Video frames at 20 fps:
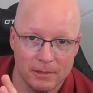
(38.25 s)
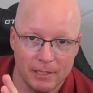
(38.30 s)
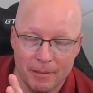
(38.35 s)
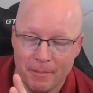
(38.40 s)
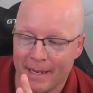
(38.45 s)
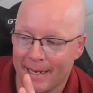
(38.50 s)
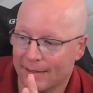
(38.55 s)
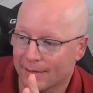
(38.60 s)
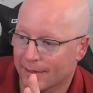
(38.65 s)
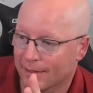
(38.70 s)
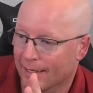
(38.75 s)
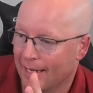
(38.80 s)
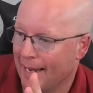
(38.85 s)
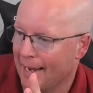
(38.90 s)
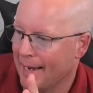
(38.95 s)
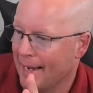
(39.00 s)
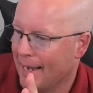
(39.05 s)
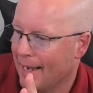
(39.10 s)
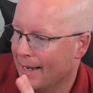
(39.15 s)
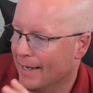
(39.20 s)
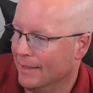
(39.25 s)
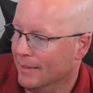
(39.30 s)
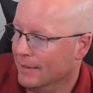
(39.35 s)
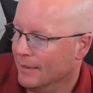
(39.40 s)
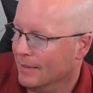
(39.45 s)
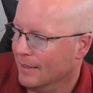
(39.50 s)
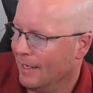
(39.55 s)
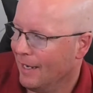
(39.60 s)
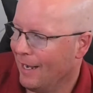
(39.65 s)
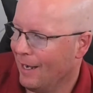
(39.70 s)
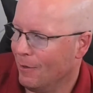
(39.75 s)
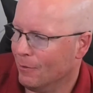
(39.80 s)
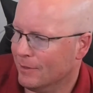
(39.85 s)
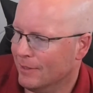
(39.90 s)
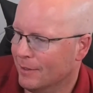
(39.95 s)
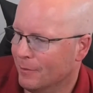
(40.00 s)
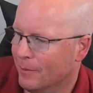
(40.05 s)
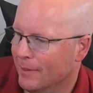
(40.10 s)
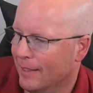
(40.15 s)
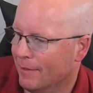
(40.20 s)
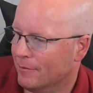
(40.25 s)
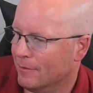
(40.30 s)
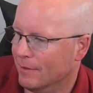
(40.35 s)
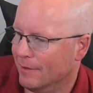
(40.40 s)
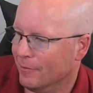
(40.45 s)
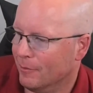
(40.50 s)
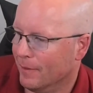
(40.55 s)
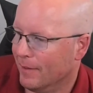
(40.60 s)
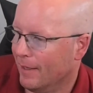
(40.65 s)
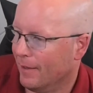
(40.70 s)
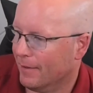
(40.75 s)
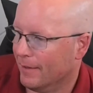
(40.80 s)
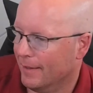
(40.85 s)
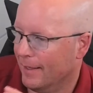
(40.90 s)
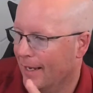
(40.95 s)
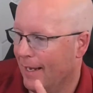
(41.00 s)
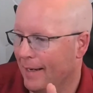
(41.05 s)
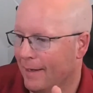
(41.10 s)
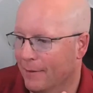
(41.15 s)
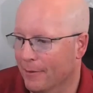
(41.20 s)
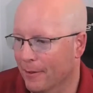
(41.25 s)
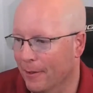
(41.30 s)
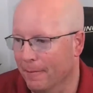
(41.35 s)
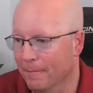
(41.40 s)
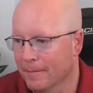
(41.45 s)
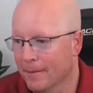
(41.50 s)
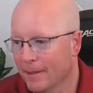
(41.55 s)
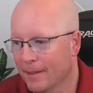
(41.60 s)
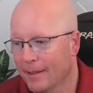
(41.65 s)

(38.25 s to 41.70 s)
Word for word: Amazing. AI. How did we ever live without it? I don't know.